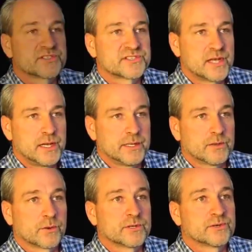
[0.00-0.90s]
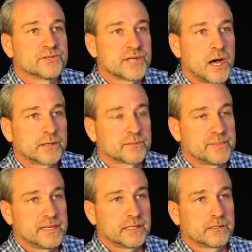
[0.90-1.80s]
son or your daughter
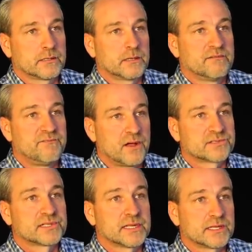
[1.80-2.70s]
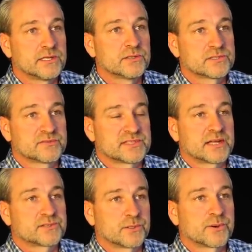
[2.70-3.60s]
being falsely accused of
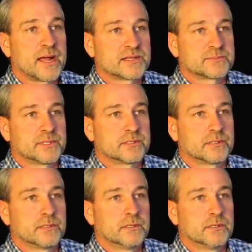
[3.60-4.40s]
sexual harassment.